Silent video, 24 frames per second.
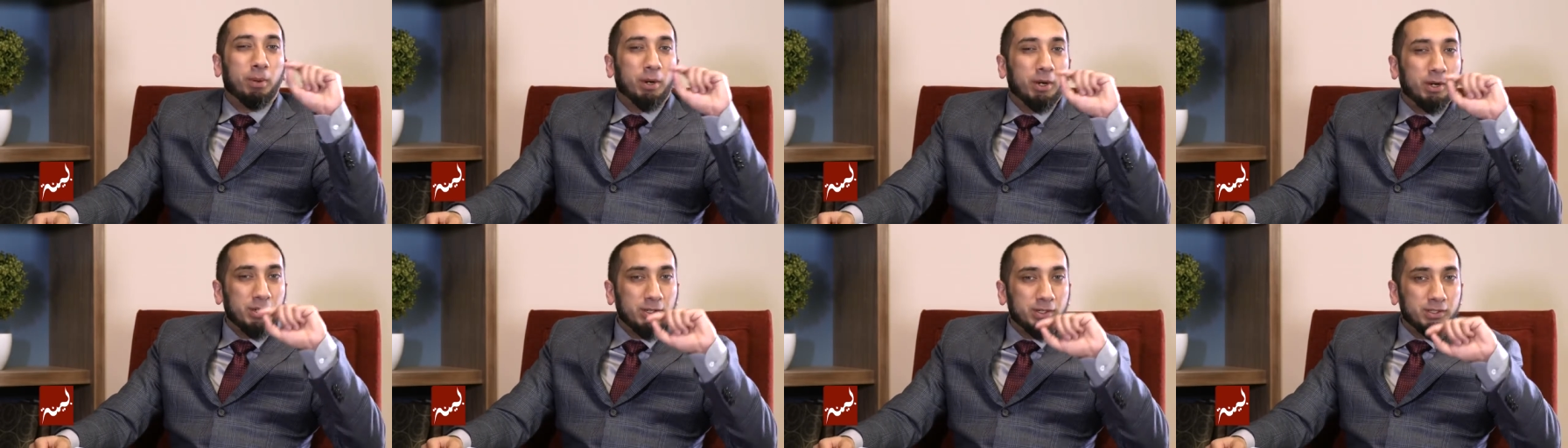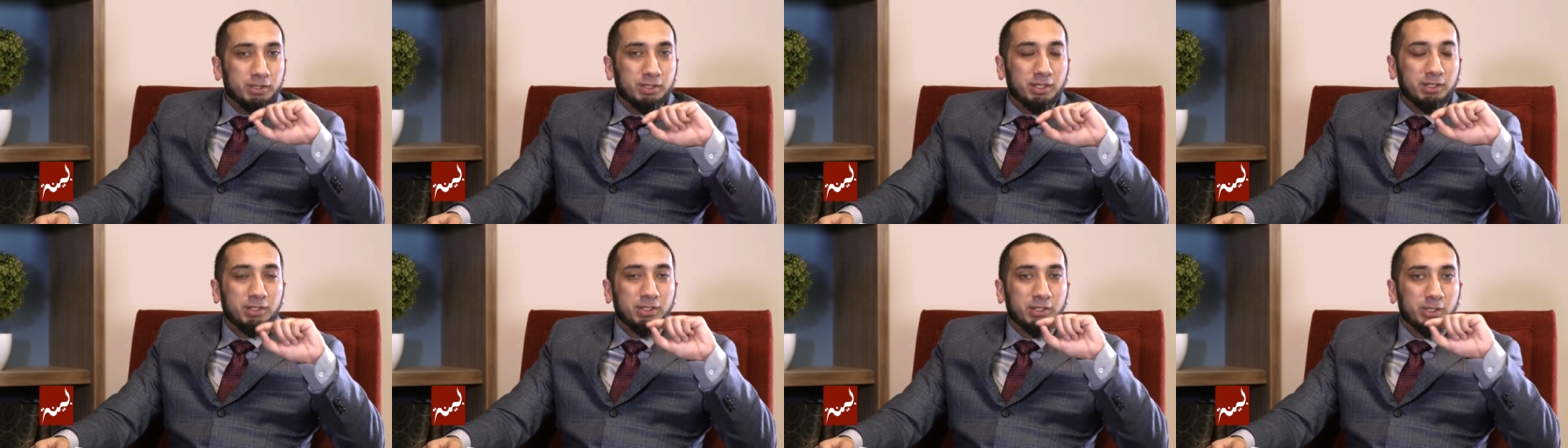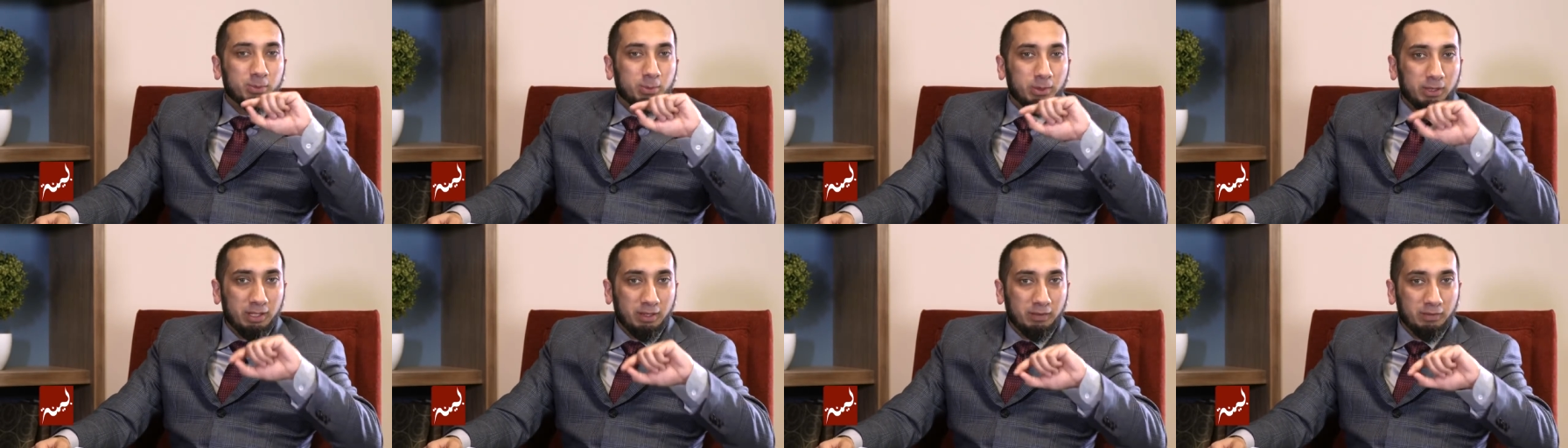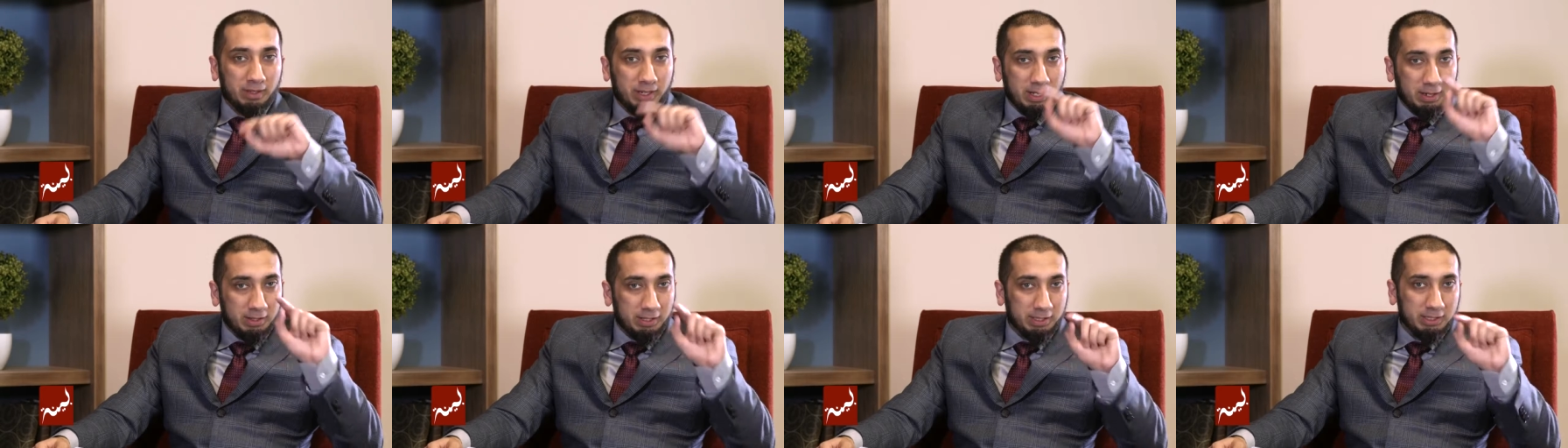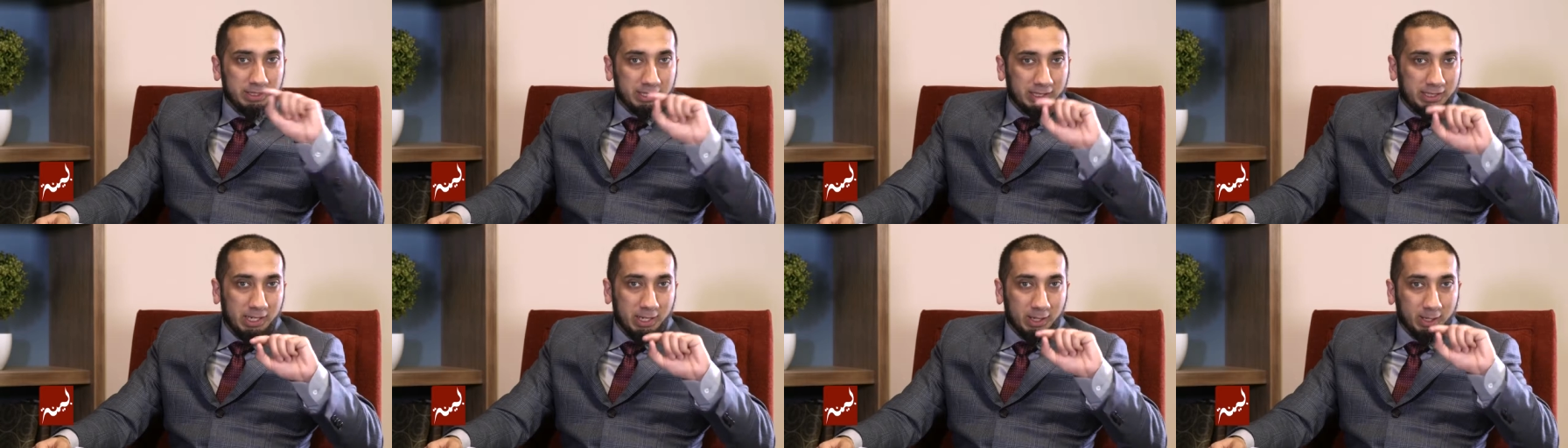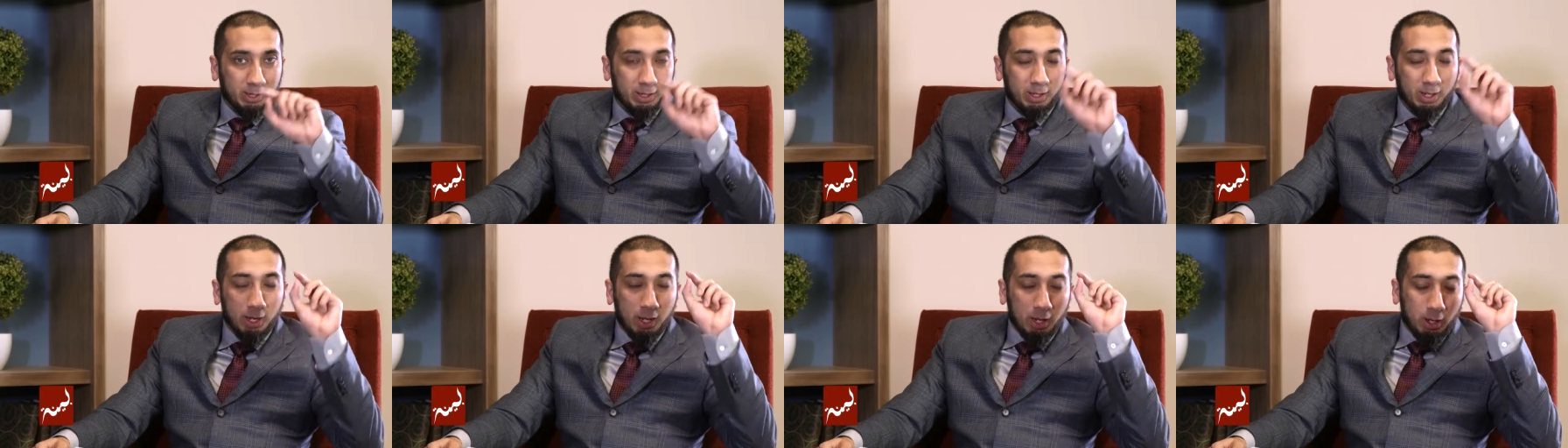burns the disbeliever, now here's the
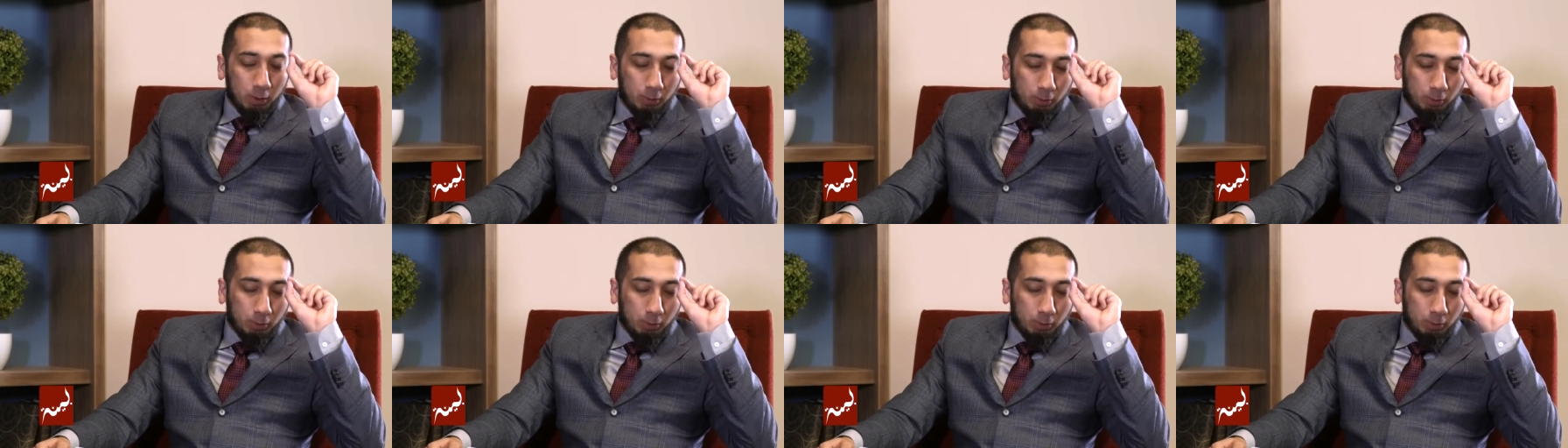kicker